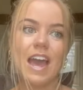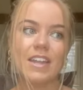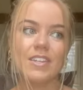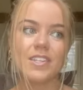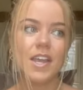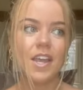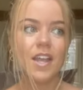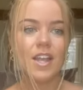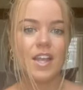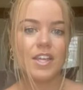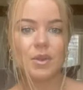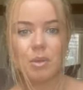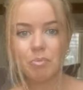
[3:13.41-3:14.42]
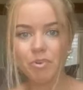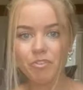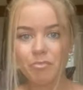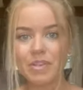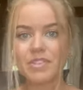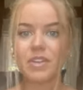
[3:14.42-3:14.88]
And, you know, I
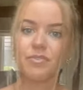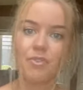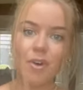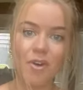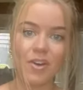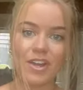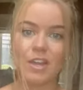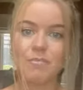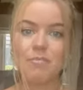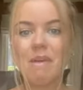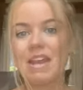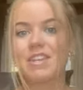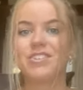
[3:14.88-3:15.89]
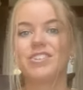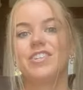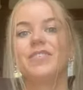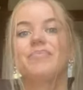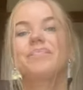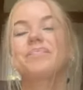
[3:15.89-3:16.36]
proved myself wrong and I managed
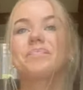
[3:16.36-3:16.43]
to